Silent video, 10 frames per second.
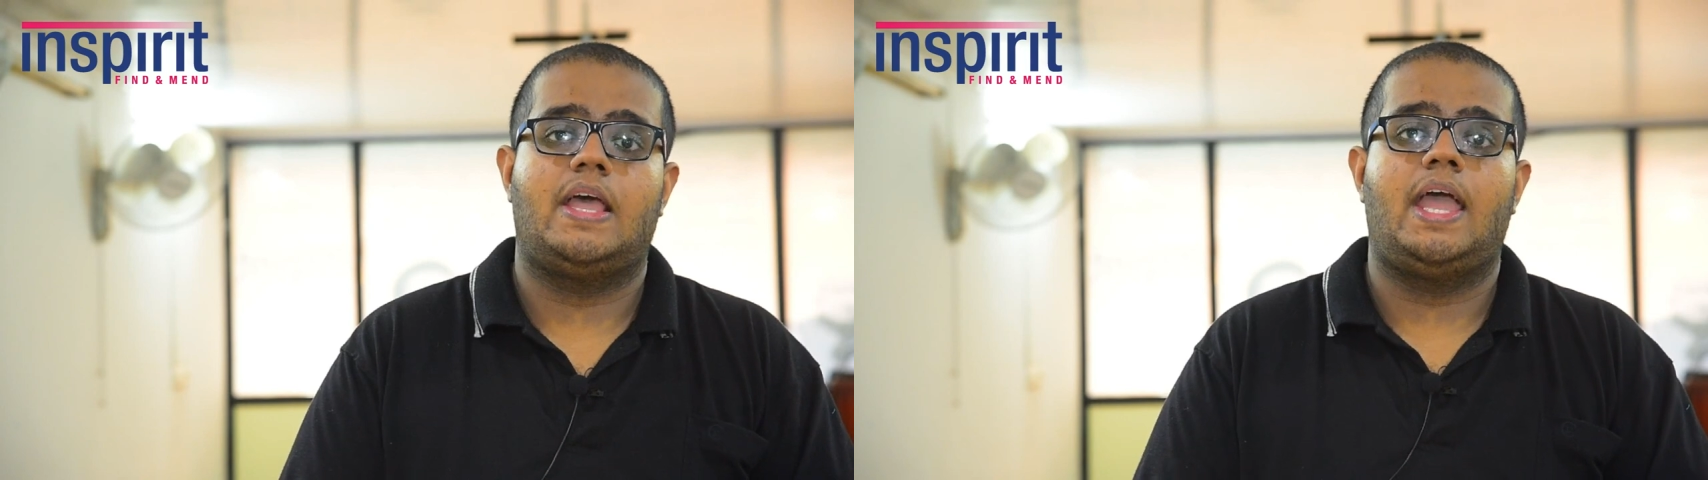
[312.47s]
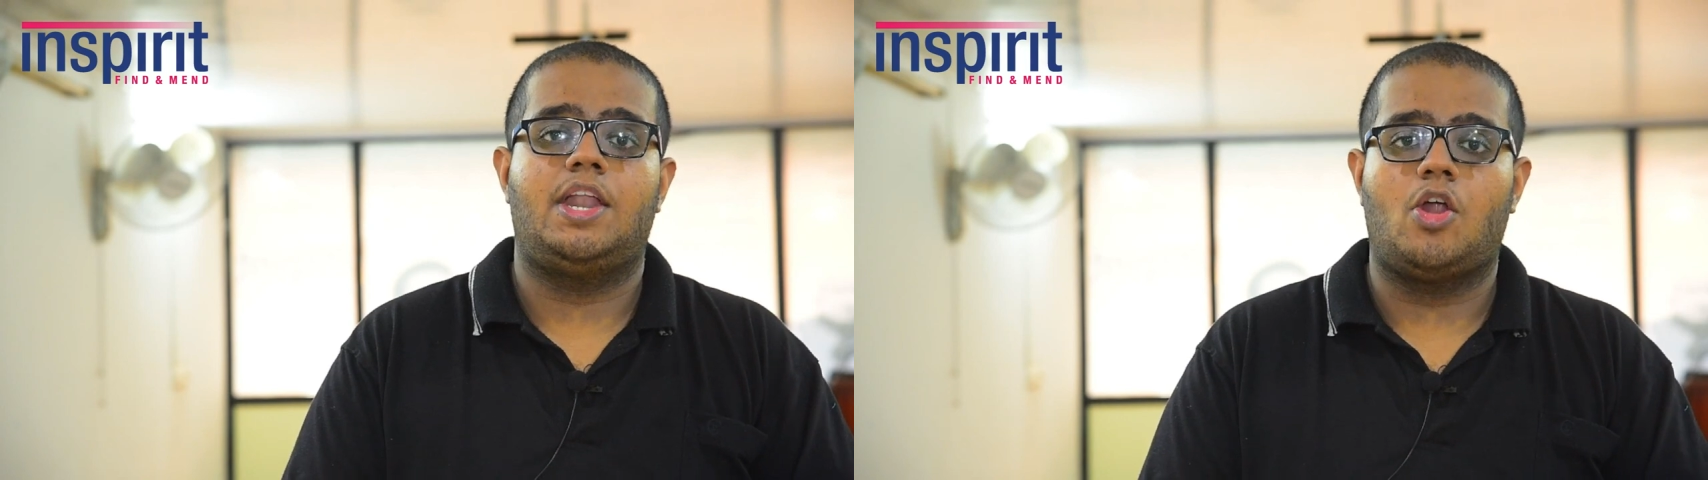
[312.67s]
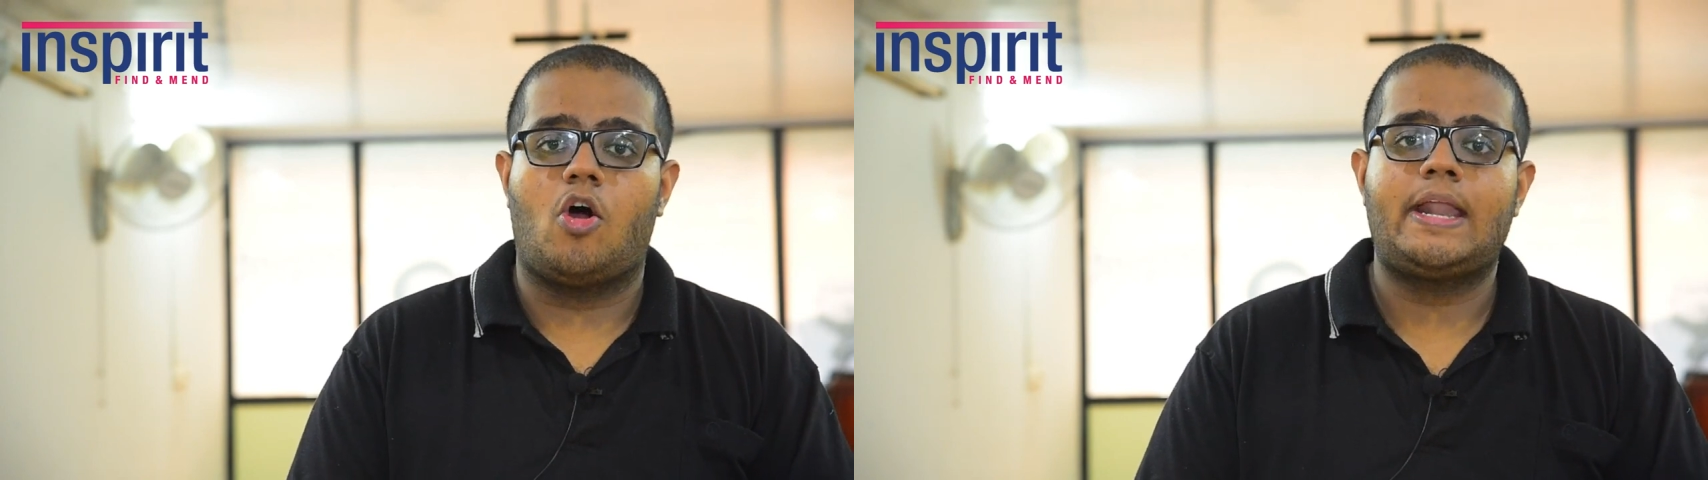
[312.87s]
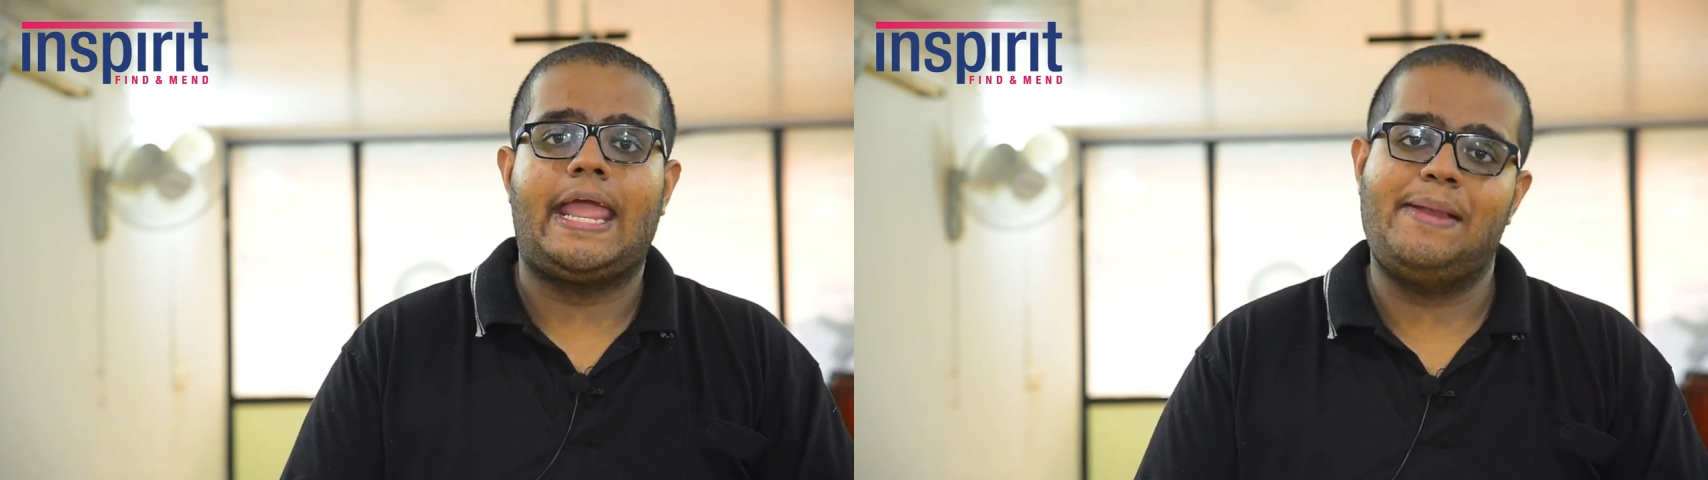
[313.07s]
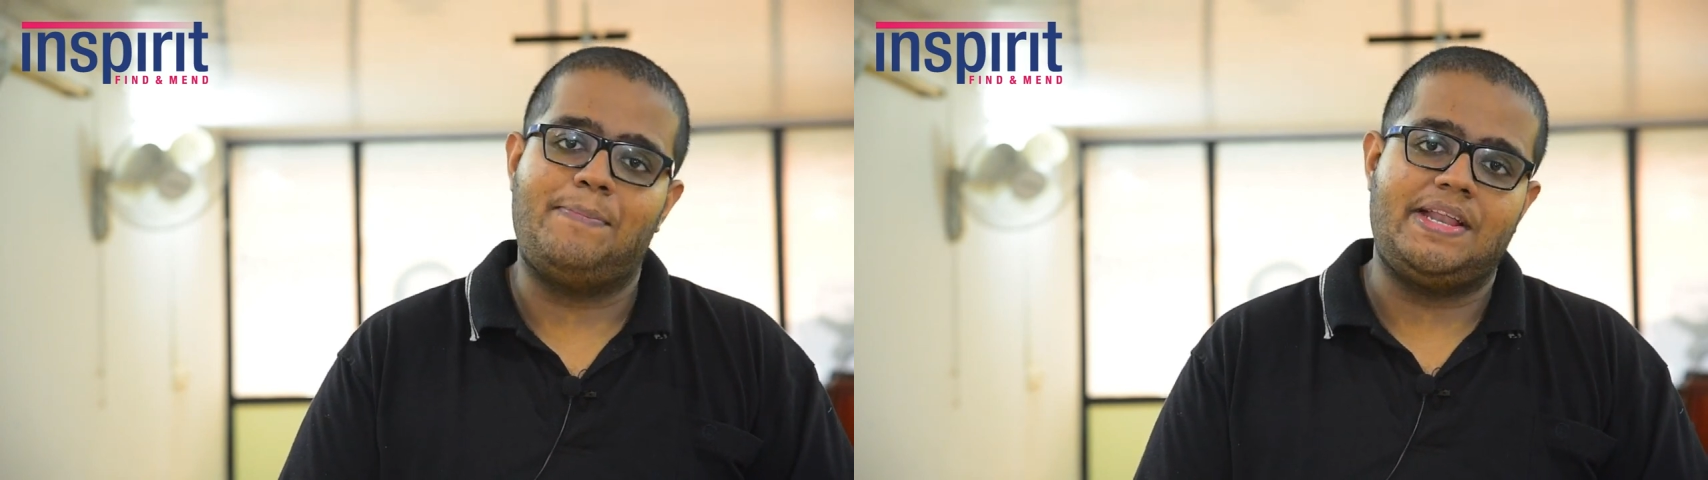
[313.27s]
a
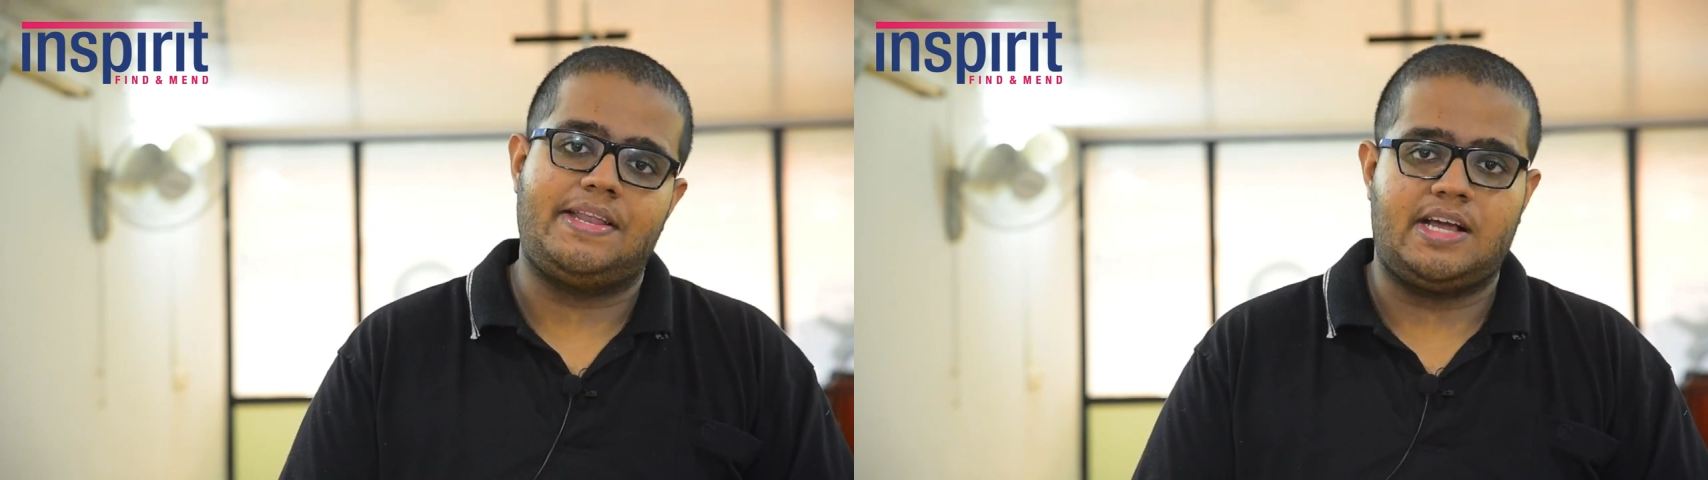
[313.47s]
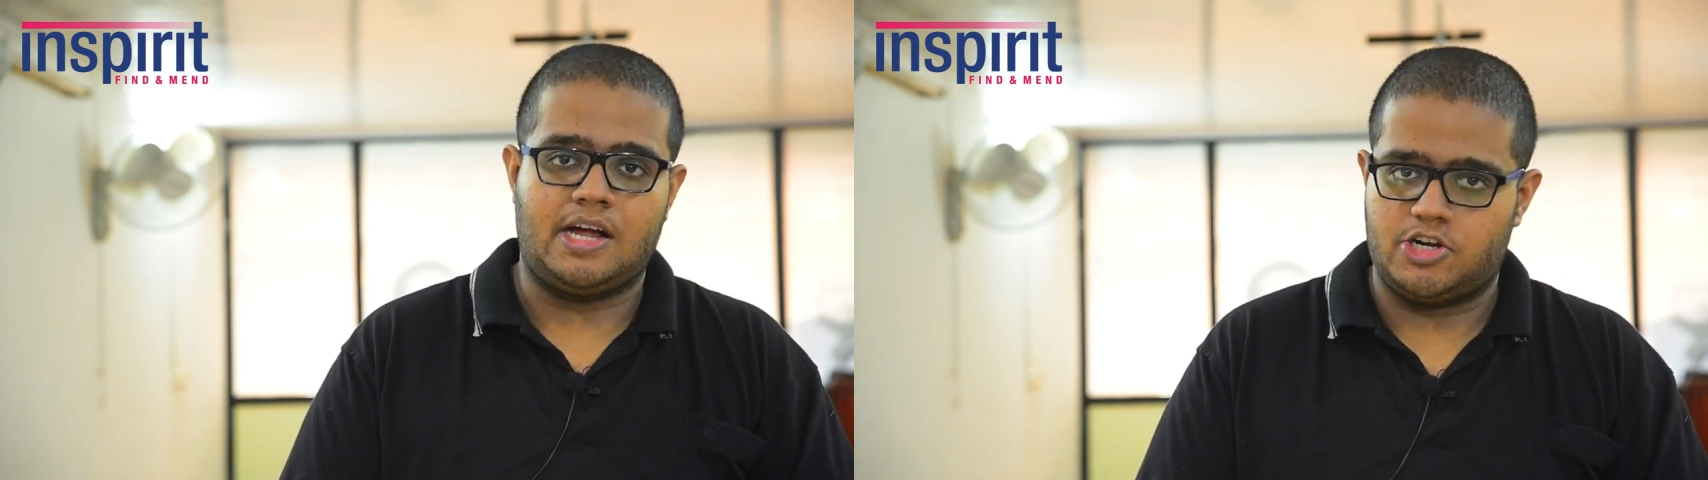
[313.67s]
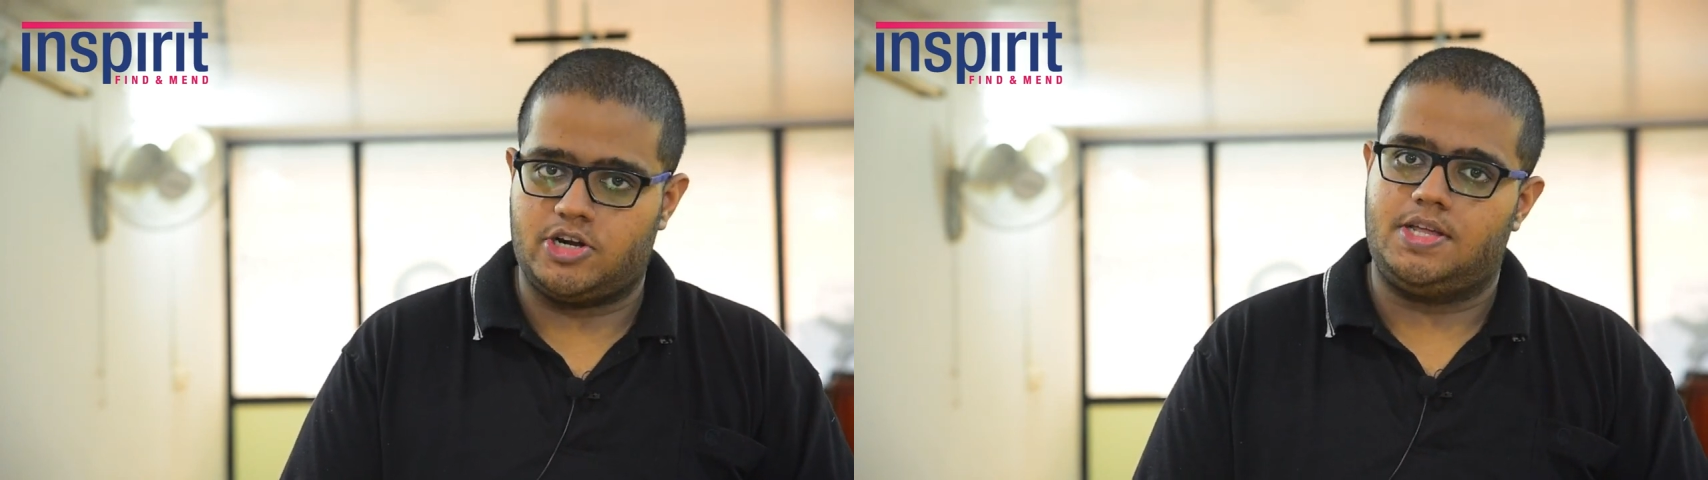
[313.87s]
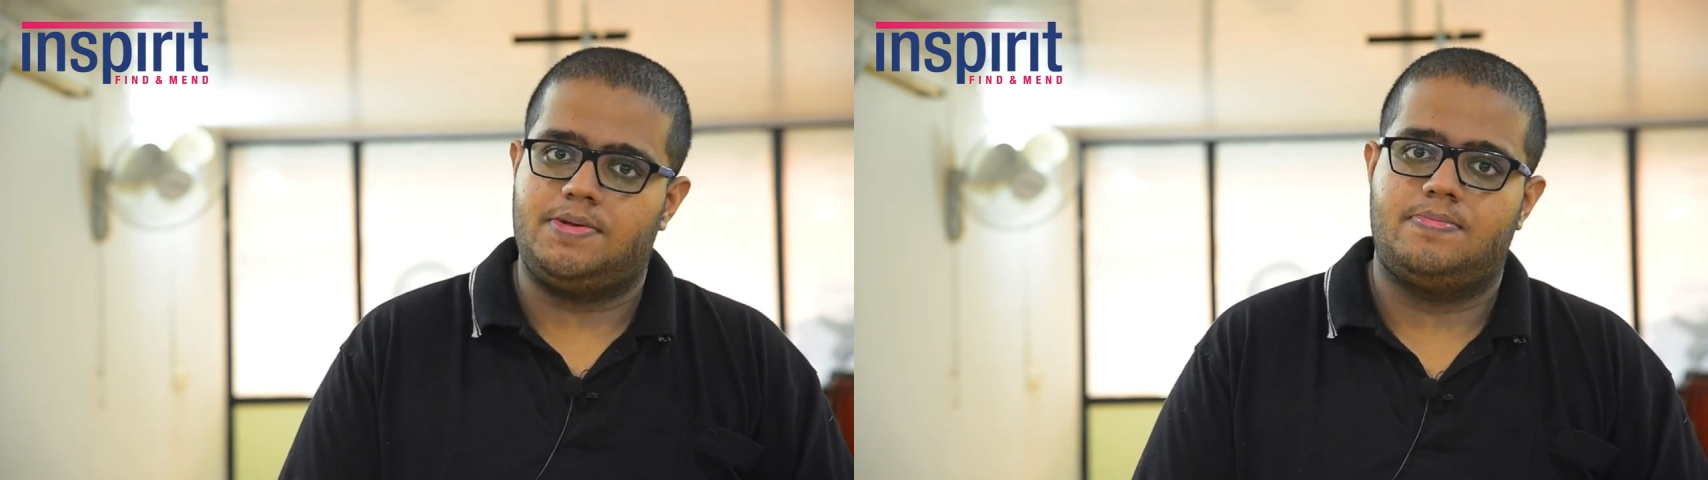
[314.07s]
non-NPT country.